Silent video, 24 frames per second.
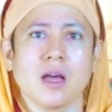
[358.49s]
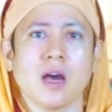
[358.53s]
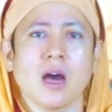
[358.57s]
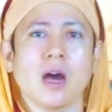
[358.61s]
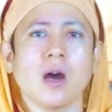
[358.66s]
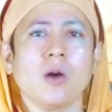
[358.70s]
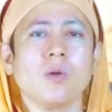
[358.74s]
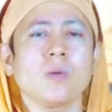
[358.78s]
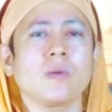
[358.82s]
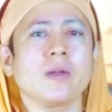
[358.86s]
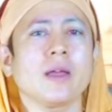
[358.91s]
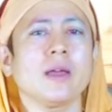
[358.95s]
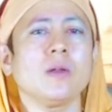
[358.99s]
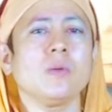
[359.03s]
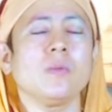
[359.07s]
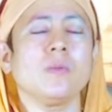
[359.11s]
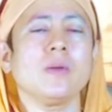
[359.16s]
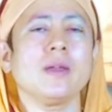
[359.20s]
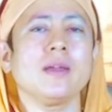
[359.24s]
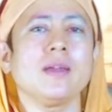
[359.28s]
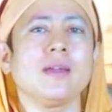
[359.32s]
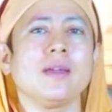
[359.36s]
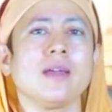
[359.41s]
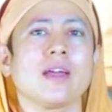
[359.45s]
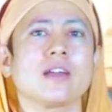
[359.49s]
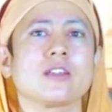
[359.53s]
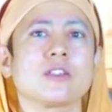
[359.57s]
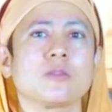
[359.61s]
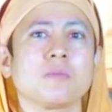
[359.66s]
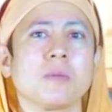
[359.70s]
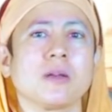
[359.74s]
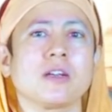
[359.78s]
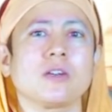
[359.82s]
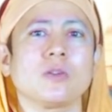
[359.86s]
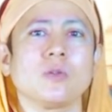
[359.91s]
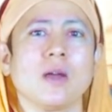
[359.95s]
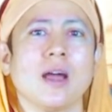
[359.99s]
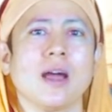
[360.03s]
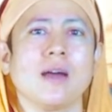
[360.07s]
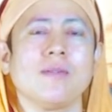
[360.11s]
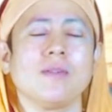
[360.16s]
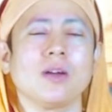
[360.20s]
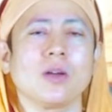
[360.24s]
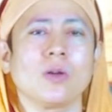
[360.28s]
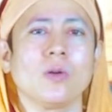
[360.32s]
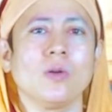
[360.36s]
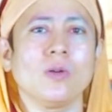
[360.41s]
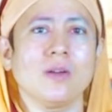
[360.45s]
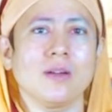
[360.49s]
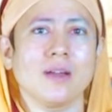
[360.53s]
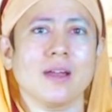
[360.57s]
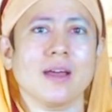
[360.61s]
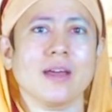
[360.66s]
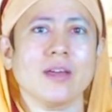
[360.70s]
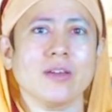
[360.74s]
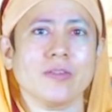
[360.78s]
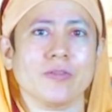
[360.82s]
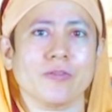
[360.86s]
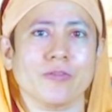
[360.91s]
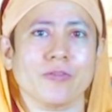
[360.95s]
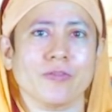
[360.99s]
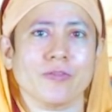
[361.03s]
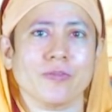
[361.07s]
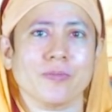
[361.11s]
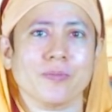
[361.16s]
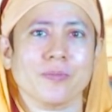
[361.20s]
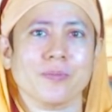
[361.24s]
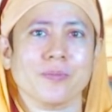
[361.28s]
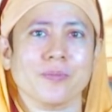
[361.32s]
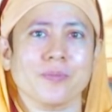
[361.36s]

how can we expect to have a good life?